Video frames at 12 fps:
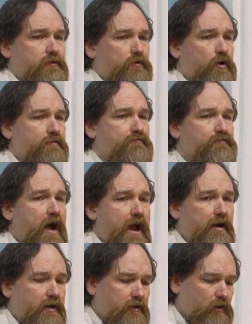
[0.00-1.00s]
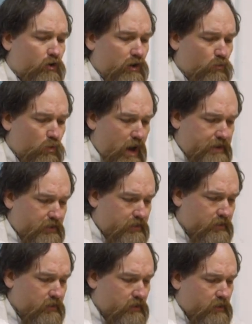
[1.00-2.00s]
or fire, or
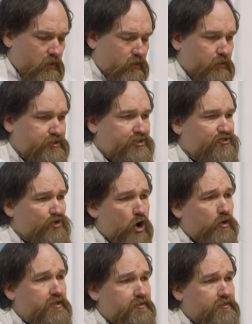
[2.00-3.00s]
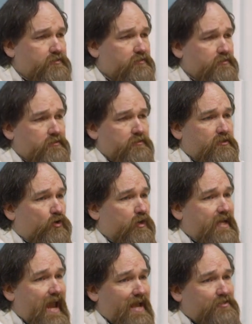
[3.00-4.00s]
water, or strokes, or
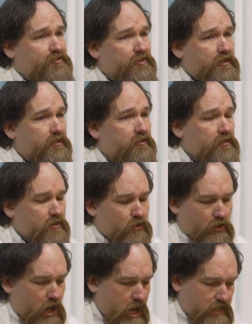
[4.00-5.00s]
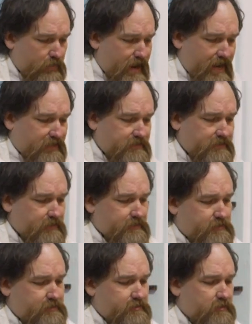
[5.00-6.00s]
cancer, or auto
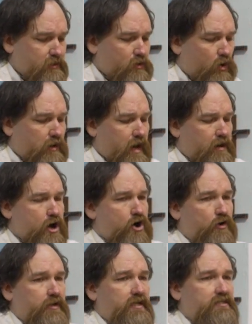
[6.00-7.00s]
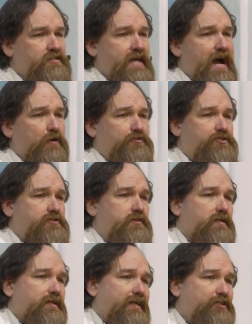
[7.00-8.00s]
accidents, or our own doubts
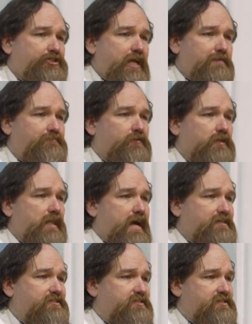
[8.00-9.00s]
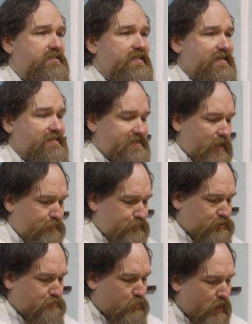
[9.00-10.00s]
and shameful lusts and
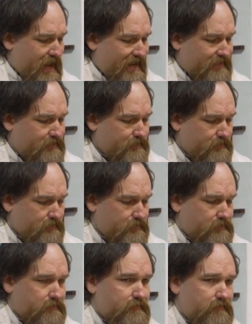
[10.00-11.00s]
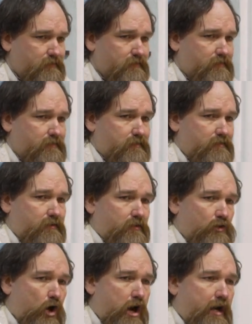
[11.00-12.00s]
selfish pride.
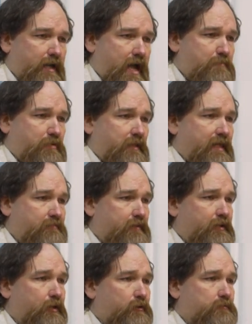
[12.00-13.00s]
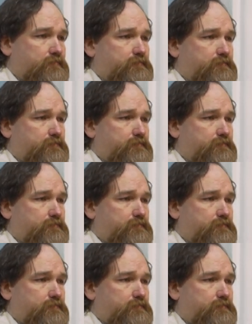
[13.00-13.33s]
Lord, I believe in you.